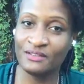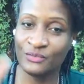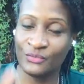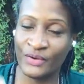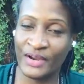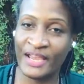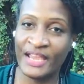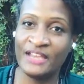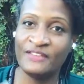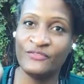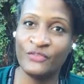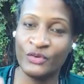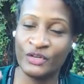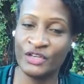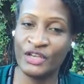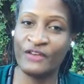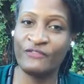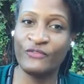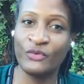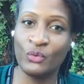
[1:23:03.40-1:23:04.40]
right?
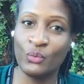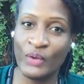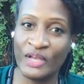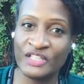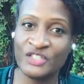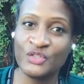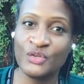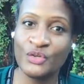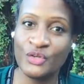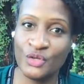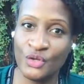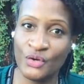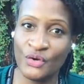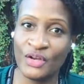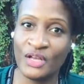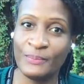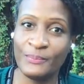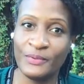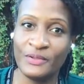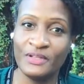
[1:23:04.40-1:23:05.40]
For Western
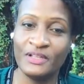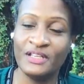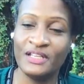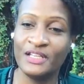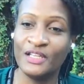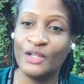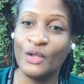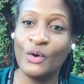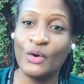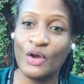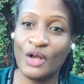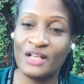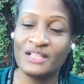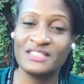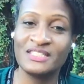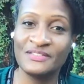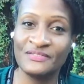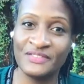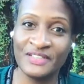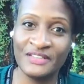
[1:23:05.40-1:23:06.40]
Europe, low
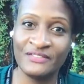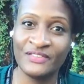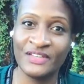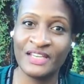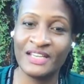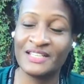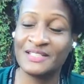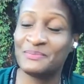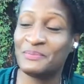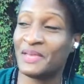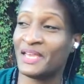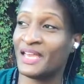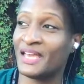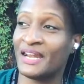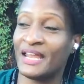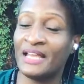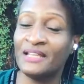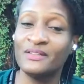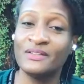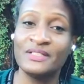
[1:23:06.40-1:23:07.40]
cost of living. Because man,
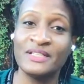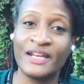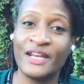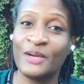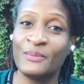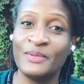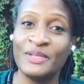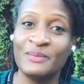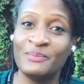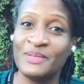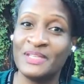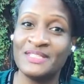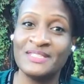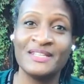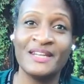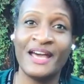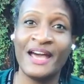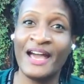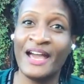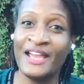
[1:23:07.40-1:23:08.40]
I looked at Airbnbs
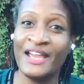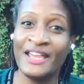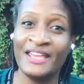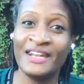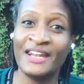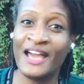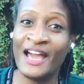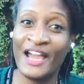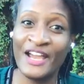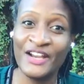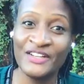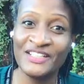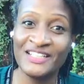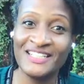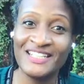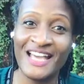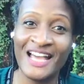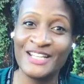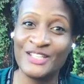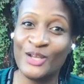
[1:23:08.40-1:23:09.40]
in
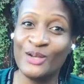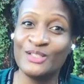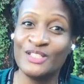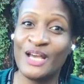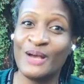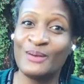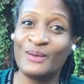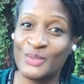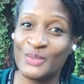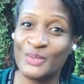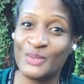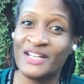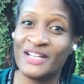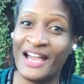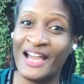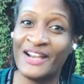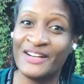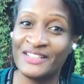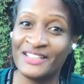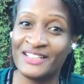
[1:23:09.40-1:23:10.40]
Ireland. I told you I was going to
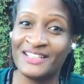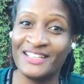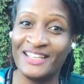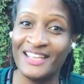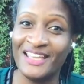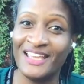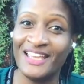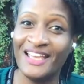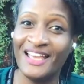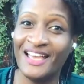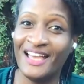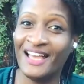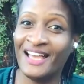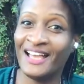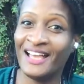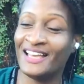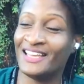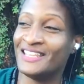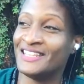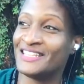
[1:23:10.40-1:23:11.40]
Ireland
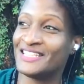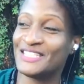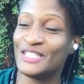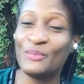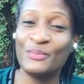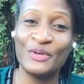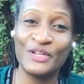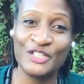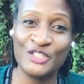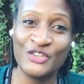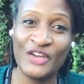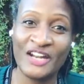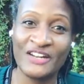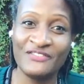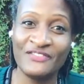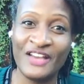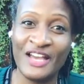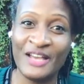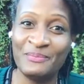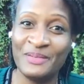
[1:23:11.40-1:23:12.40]
in the summer to try to
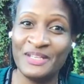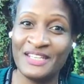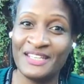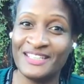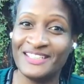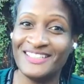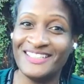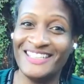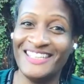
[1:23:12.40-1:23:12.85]
find me an